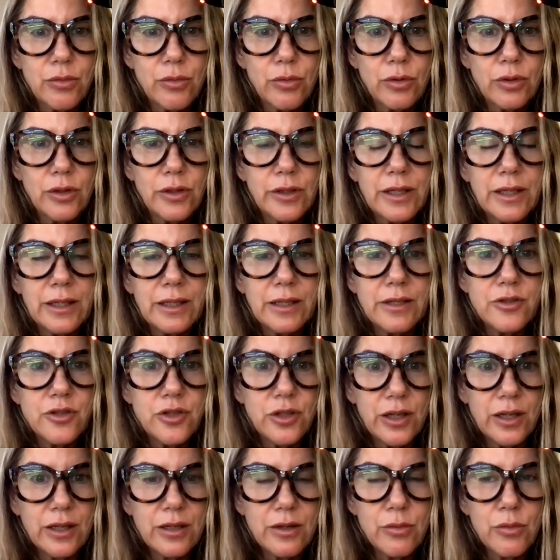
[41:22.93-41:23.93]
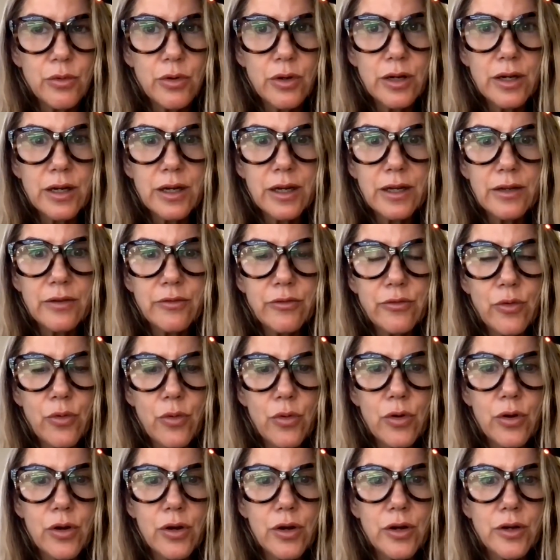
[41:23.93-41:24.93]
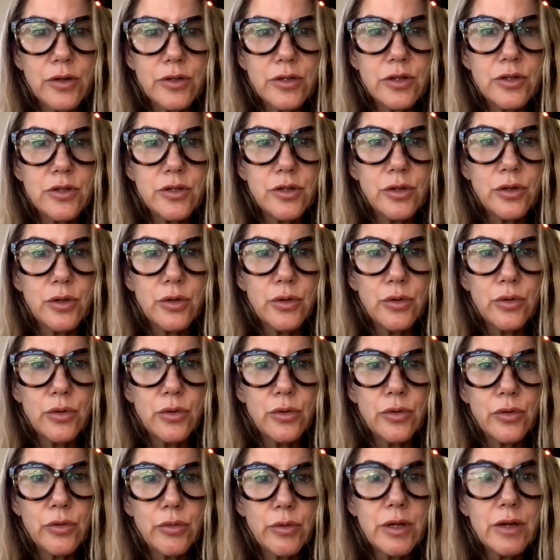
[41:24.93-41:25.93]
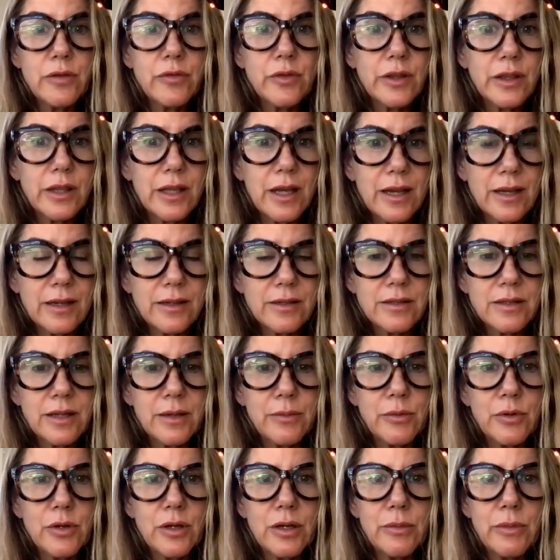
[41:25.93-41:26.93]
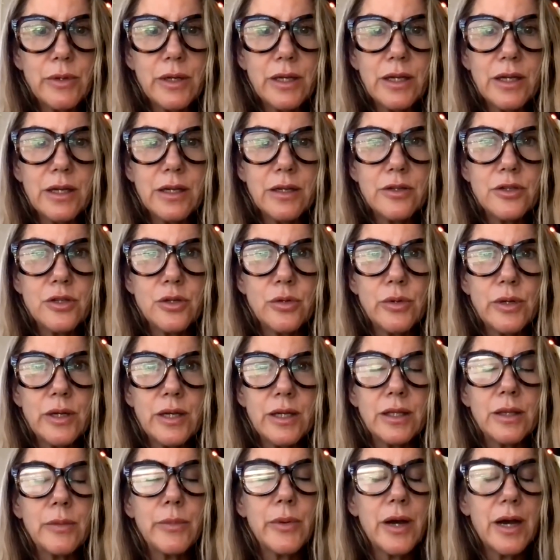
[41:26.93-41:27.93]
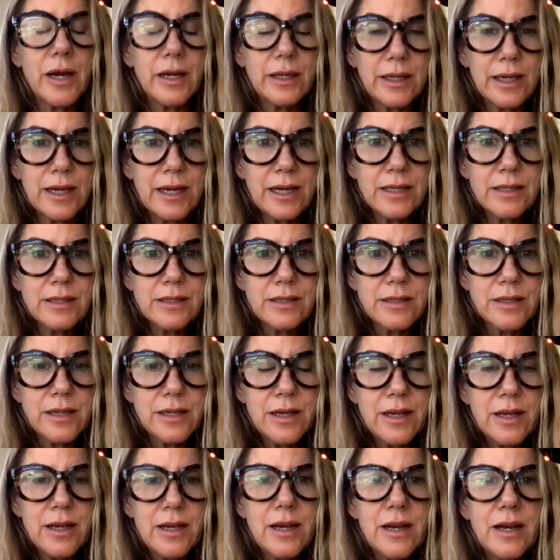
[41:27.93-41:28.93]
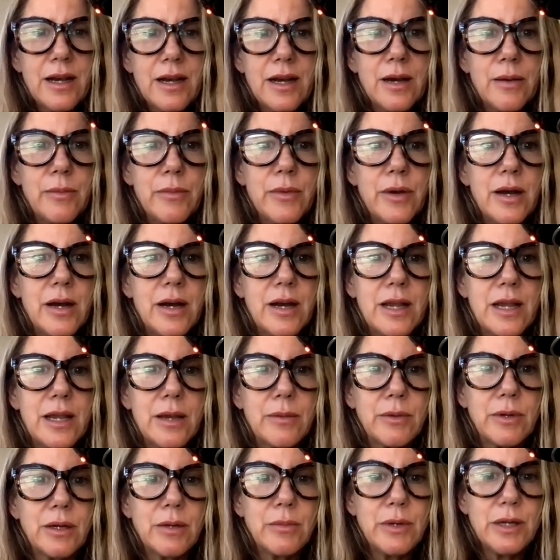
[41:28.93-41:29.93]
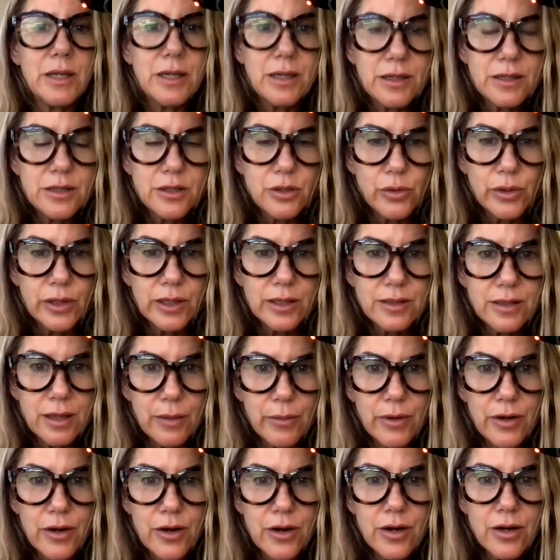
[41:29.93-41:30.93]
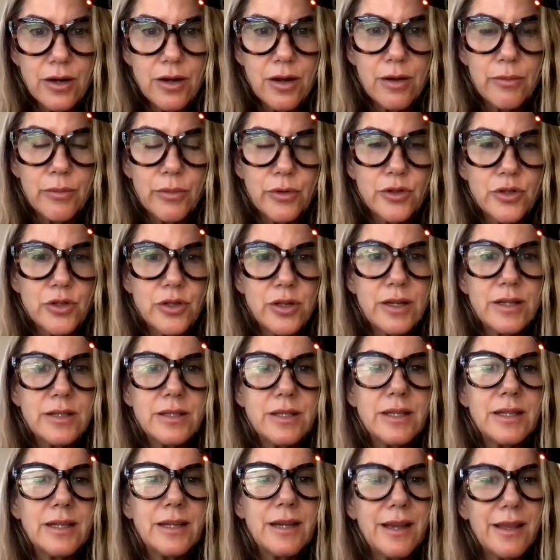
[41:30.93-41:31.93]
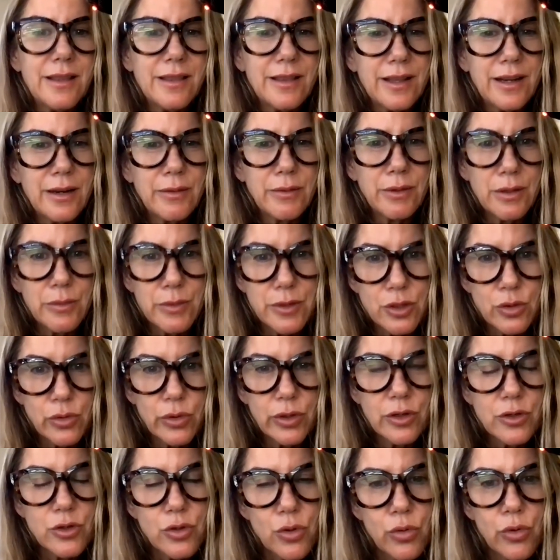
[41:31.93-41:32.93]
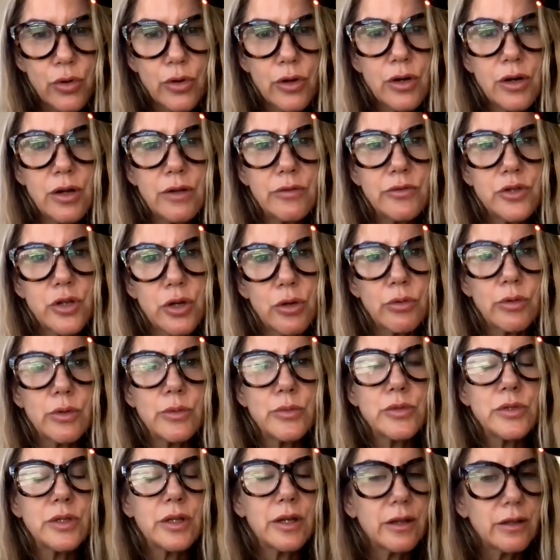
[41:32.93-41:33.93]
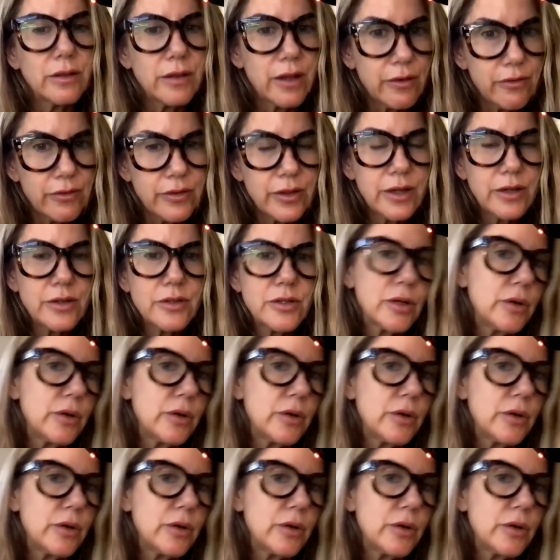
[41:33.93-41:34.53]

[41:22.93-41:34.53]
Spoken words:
We're looking at January to do 3 different things. I'm going to be doing the podcast. I am going to be doing a seminar on merchandising, and then I'm going to be doing a tour of showrooms that I love there.